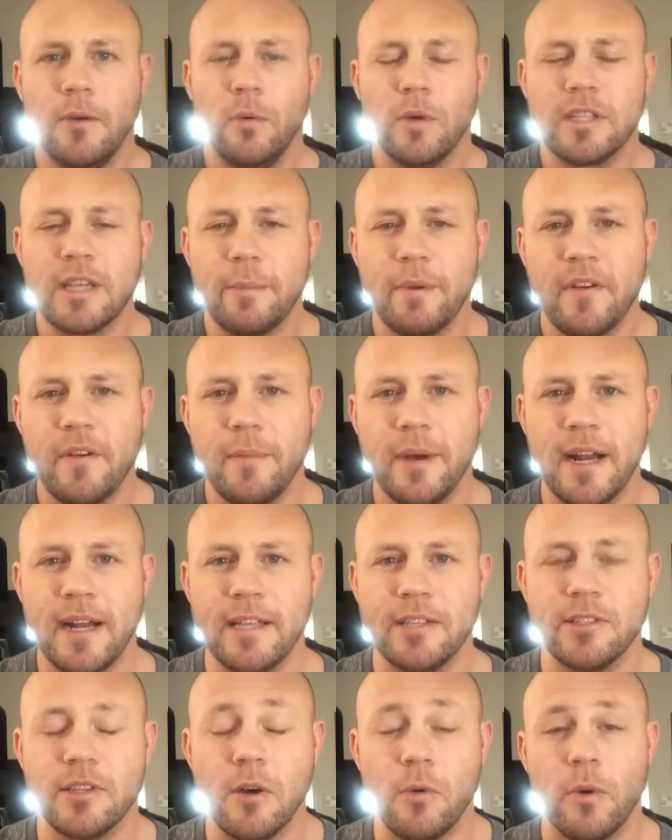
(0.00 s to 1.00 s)
What's up,
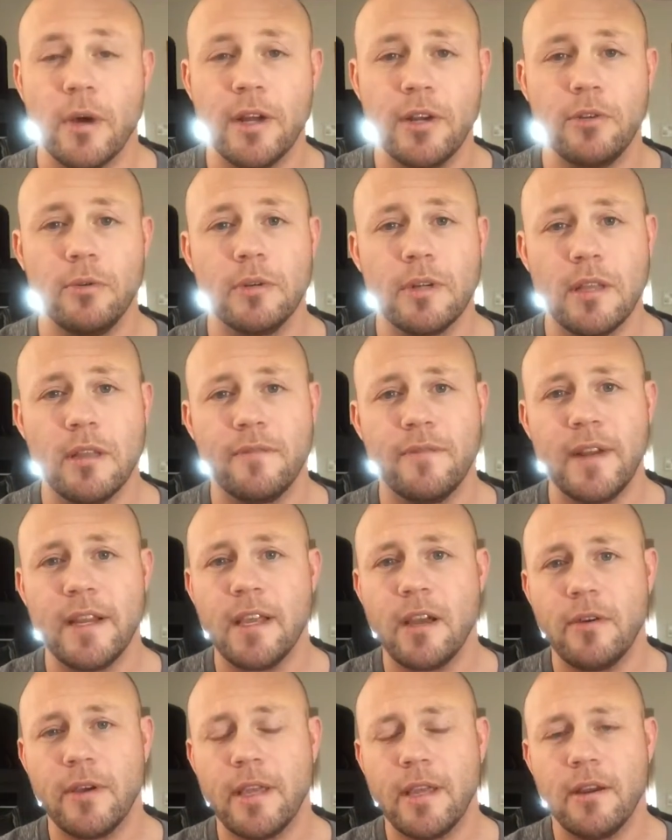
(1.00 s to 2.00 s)
everybody? So we're going to do another
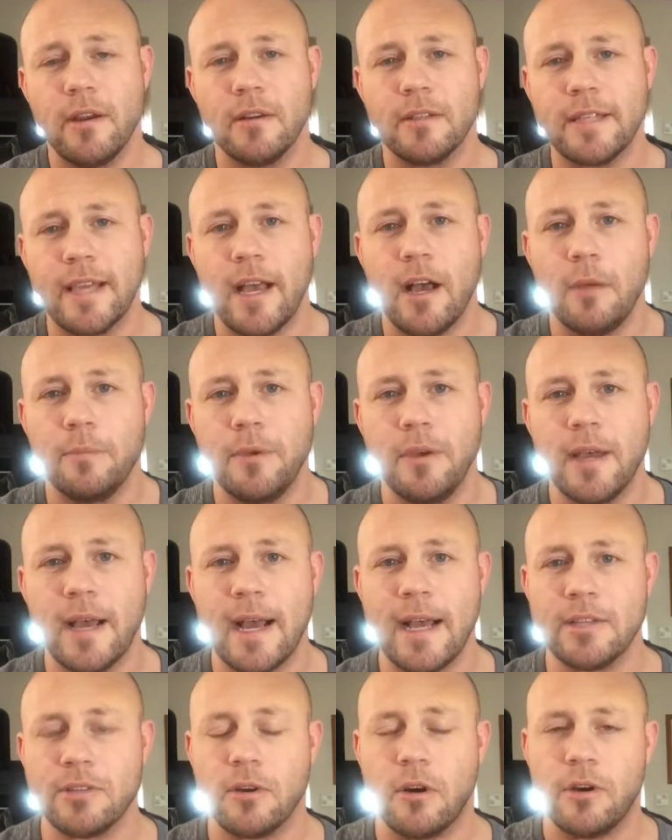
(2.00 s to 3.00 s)
video here to help you
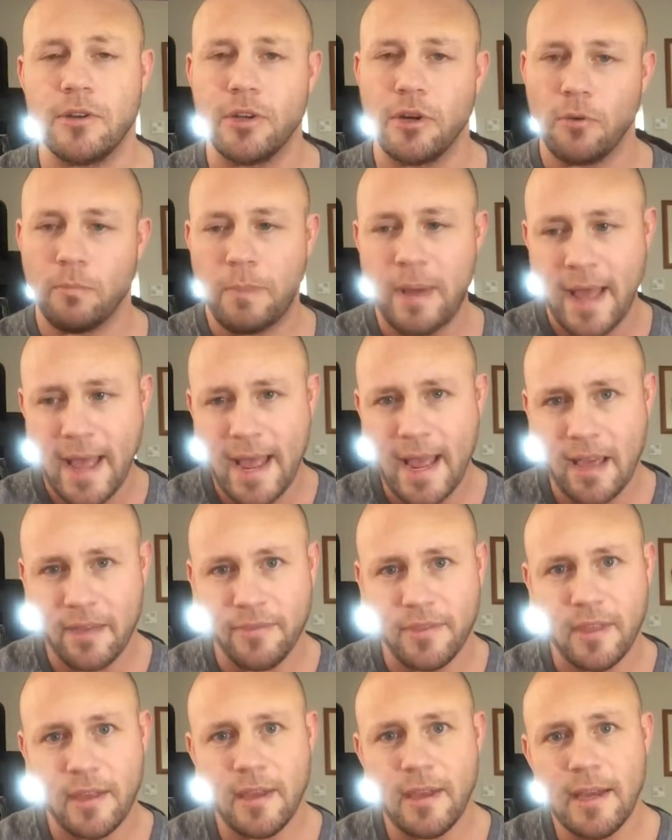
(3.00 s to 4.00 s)
guys on your
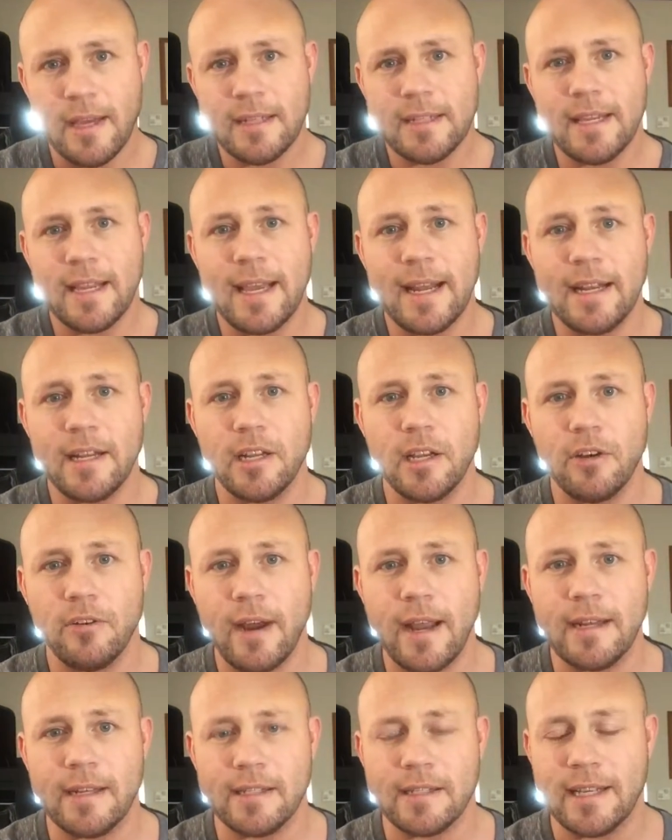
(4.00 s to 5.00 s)
path to getting to
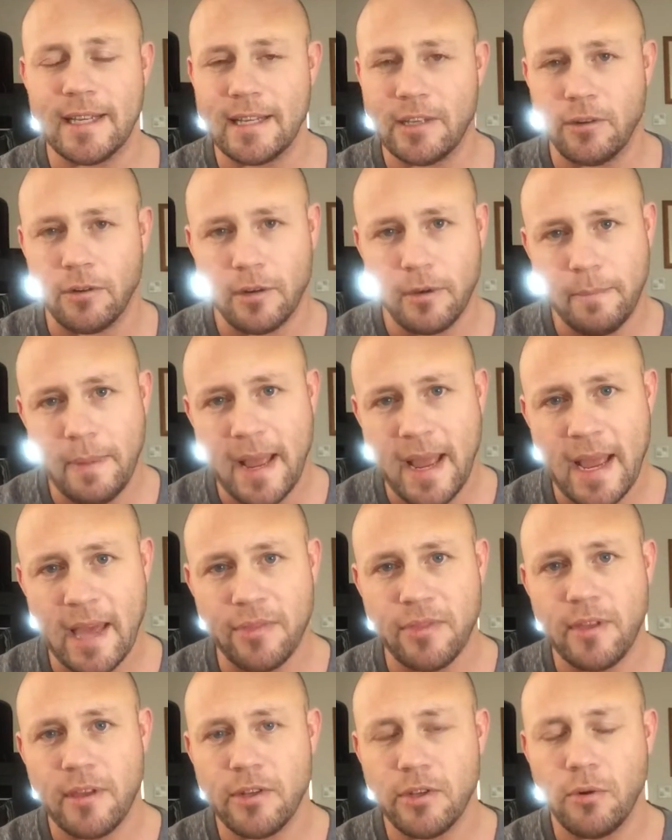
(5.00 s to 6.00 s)
greatness, to get on your
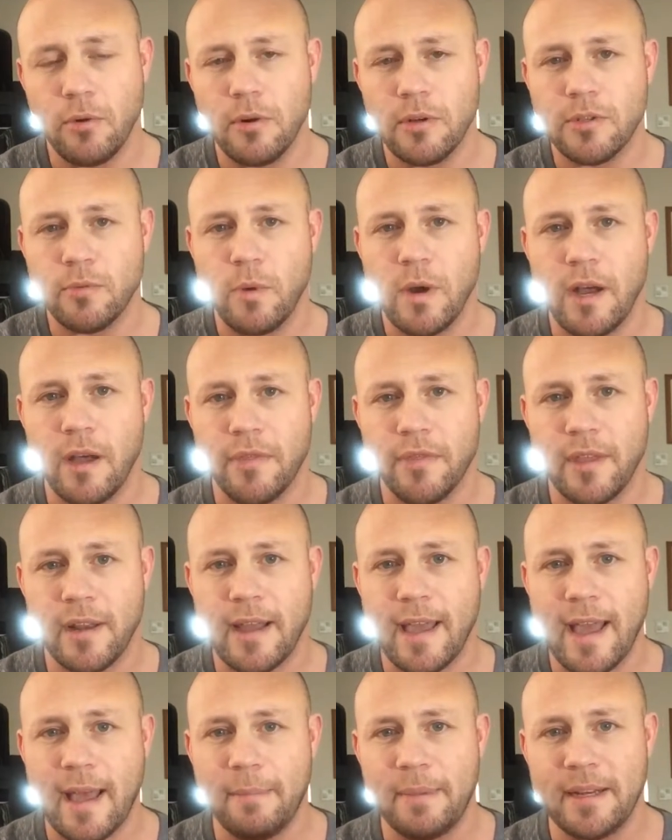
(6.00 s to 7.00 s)
path towards wealth
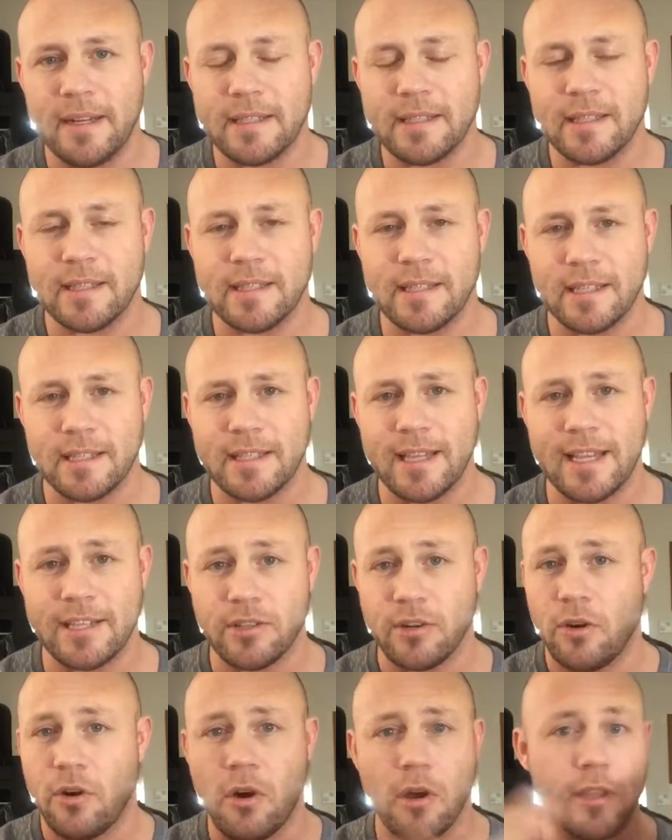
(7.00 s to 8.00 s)
and happiness and
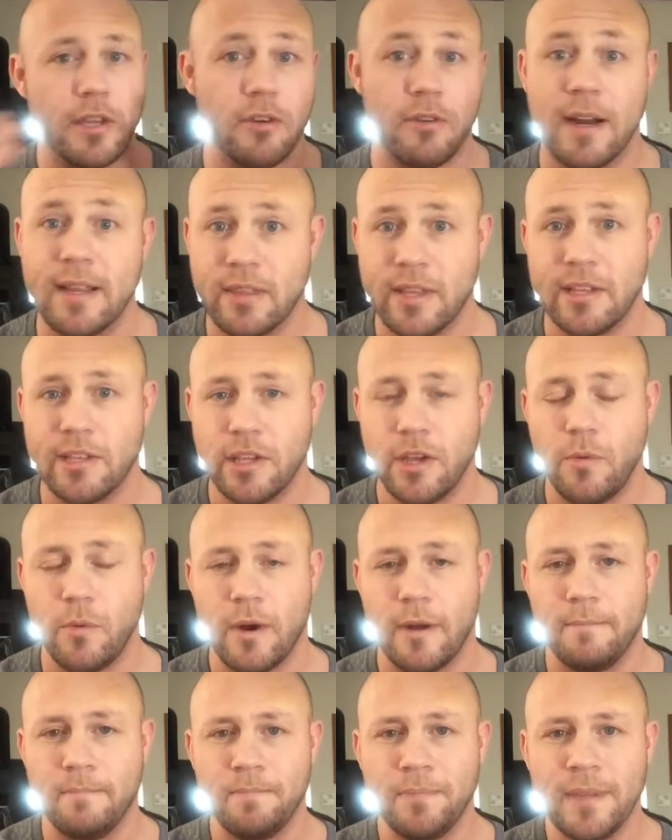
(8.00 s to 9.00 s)
success and all the great things that you
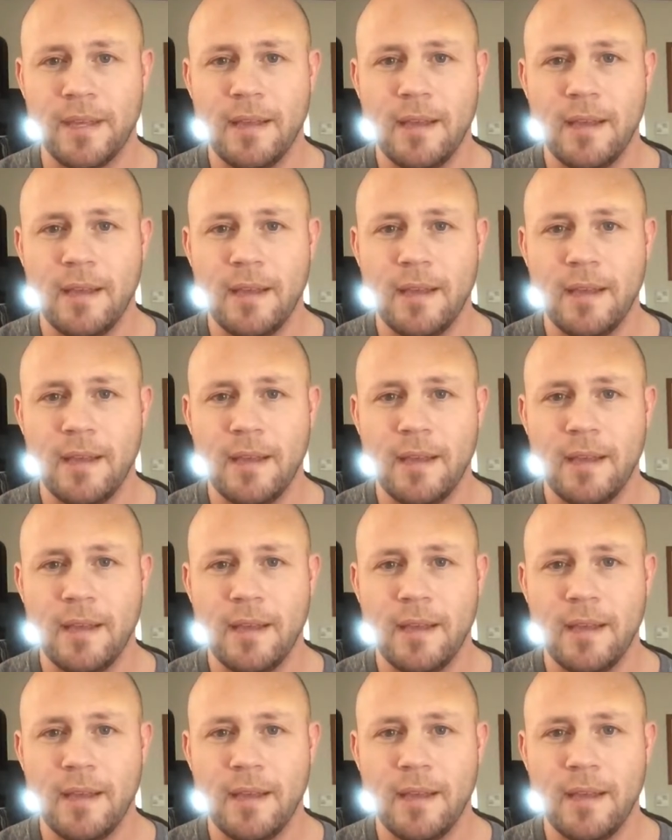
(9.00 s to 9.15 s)
want.